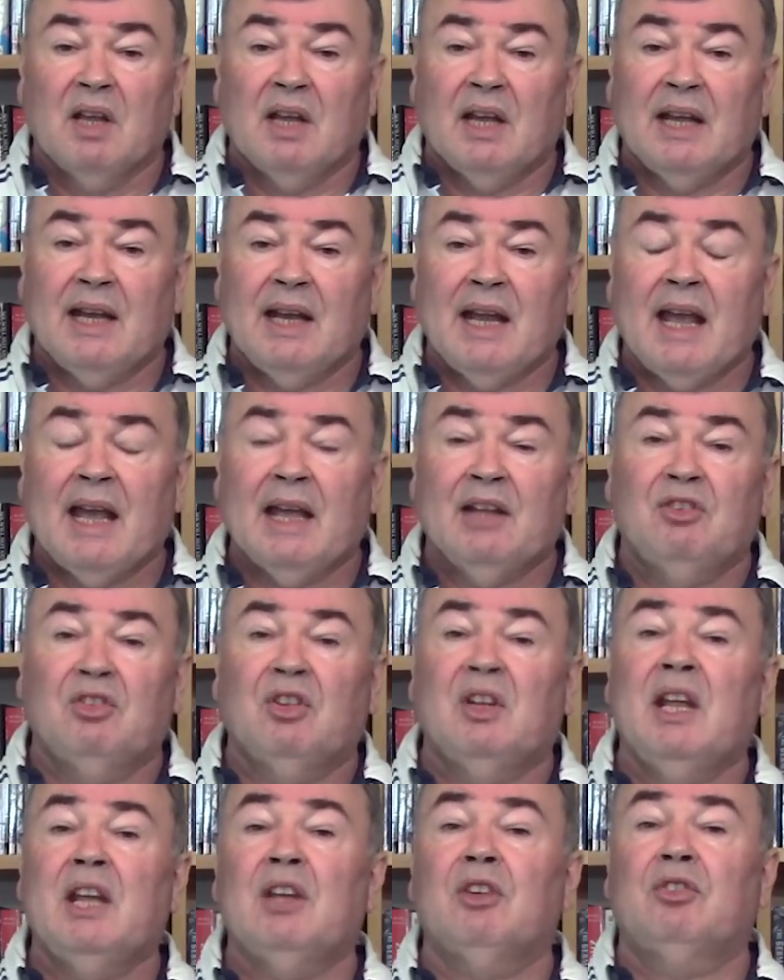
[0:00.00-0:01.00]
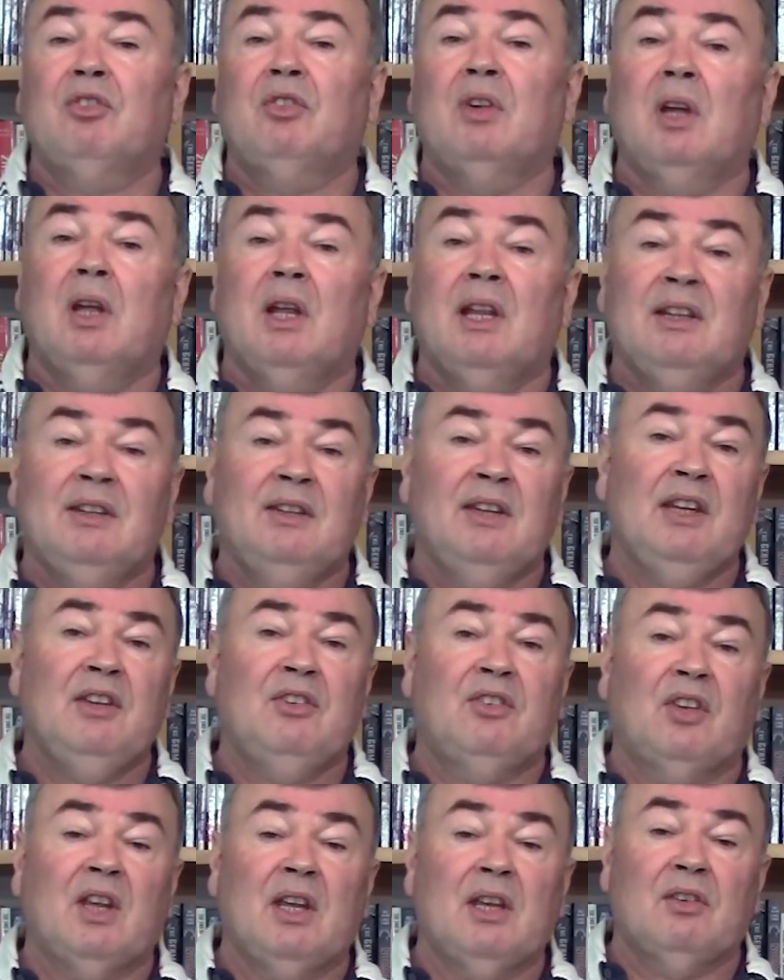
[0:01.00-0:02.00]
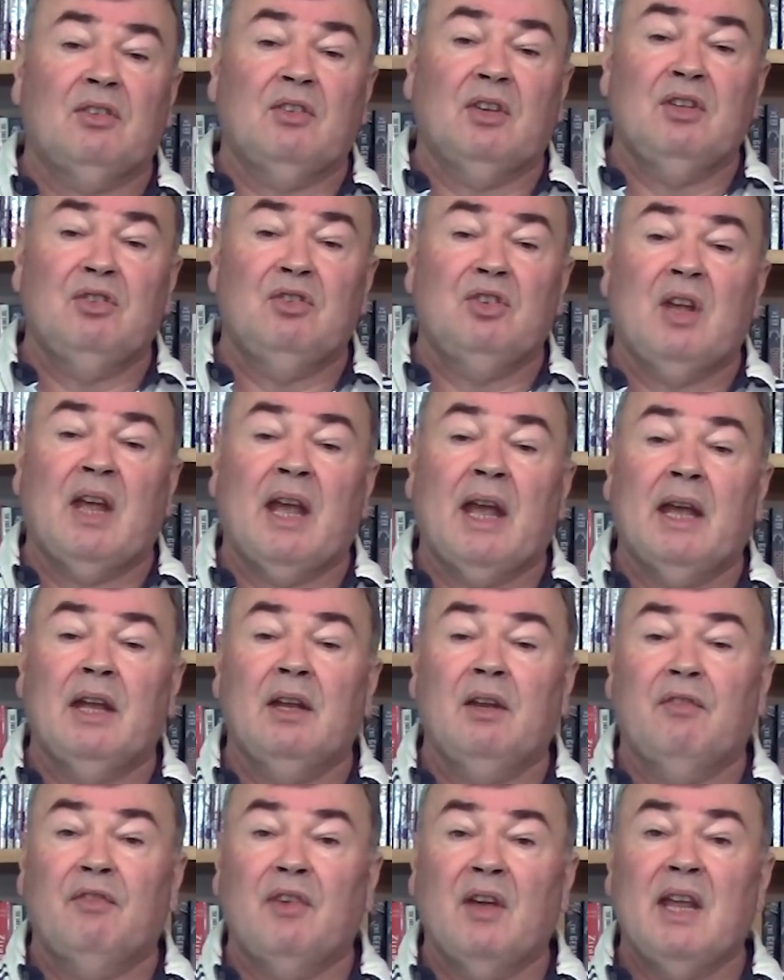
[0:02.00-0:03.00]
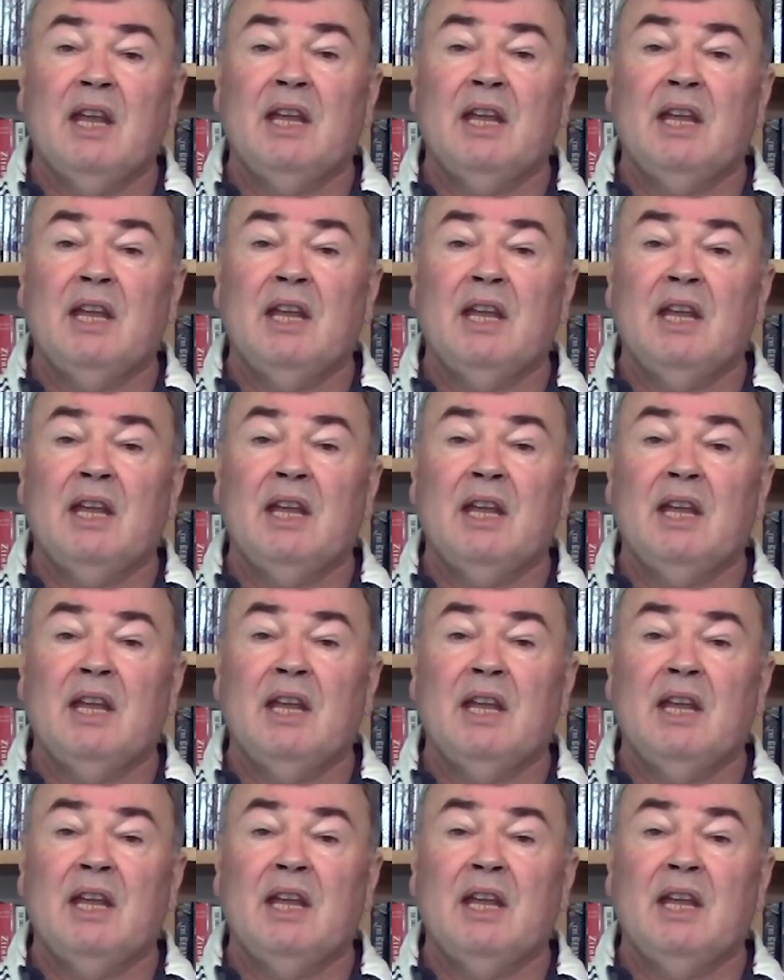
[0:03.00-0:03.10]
and adds an extra d6 into your hand for